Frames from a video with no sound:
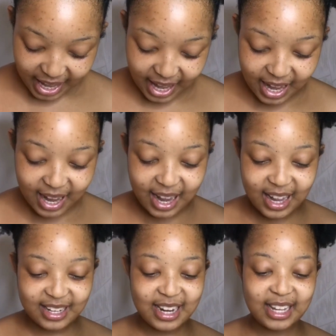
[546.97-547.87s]

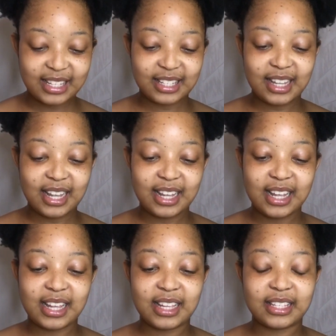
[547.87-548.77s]
Next thing
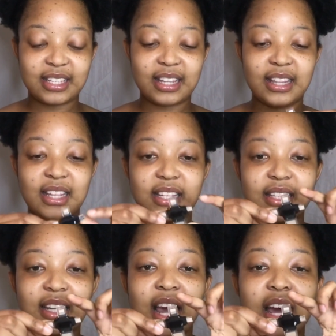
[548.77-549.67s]
is
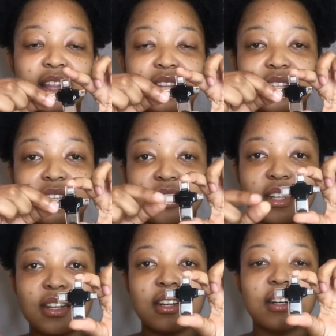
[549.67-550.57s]
this. This is
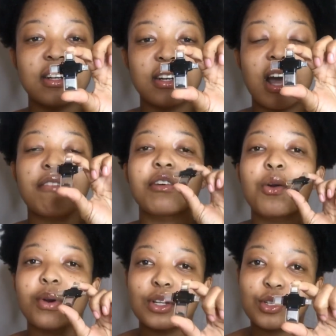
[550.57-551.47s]
I forgot
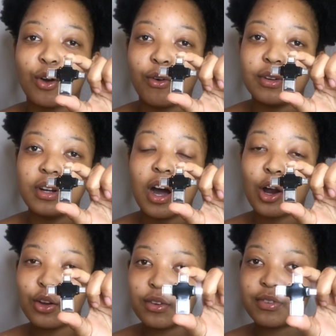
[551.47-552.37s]
what it's called.
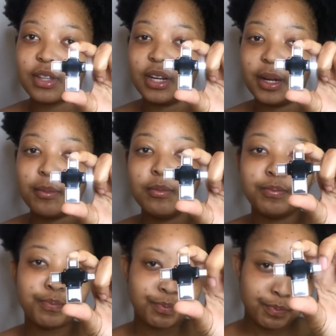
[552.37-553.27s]
I'll look for the name.
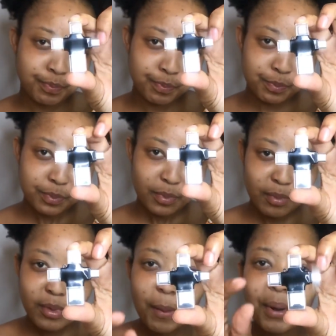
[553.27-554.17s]

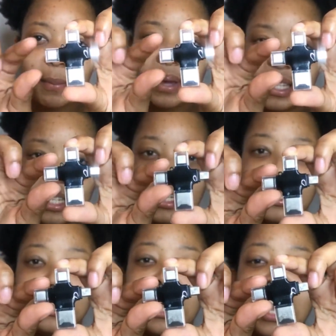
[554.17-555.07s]
But
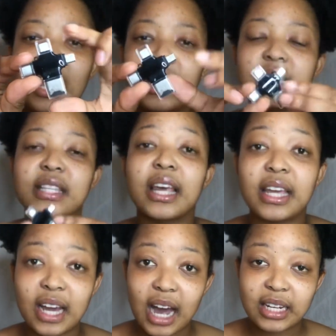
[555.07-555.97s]
basically, it's a
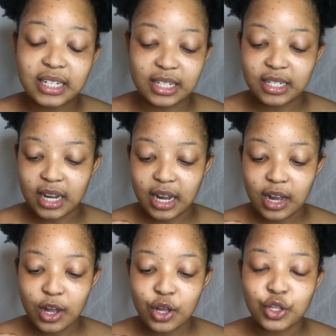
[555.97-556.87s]
card reader.
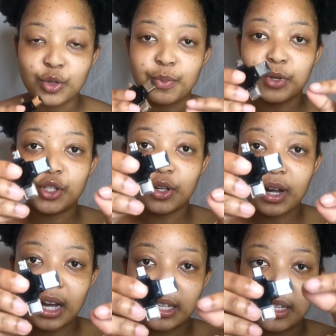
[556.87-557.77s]
You put your
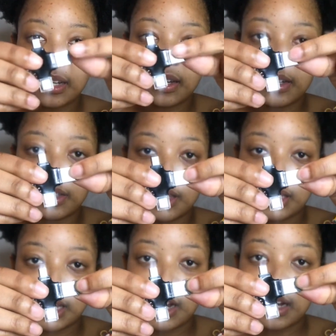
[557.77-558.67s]
card here.
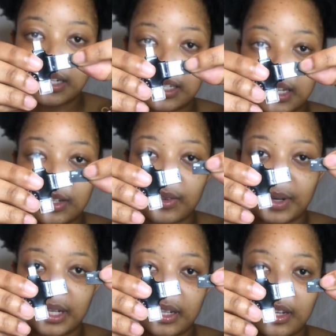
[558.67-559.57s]
There's a card inside
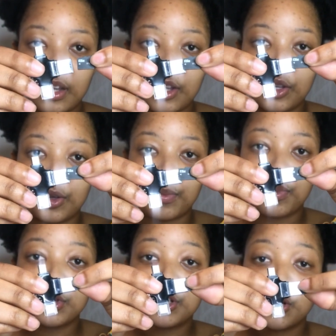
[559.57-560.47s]
already. You
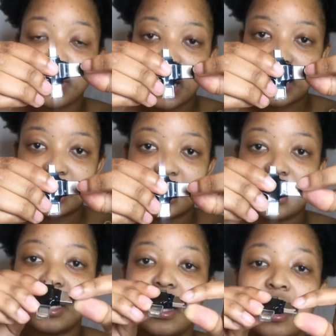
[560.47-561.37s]
put your card in
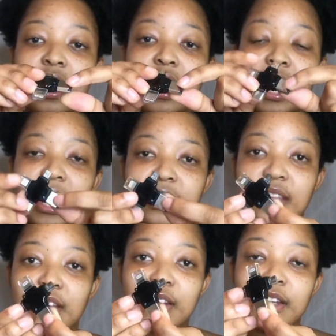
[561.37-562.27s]
here. And
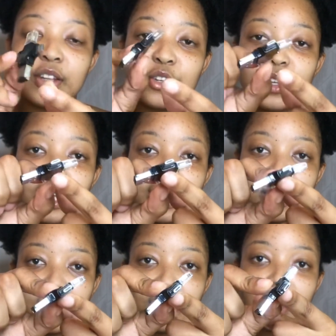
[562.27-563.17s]
then you
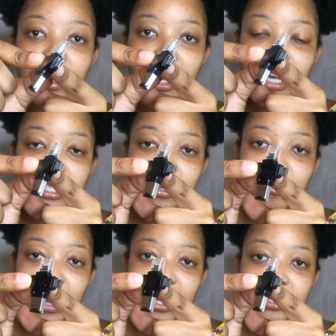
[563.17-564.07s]
can
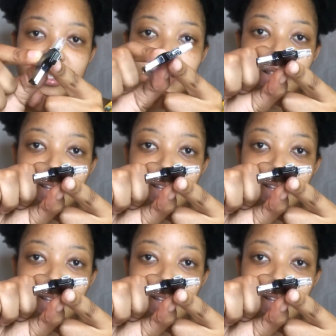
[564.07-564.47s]
itemize.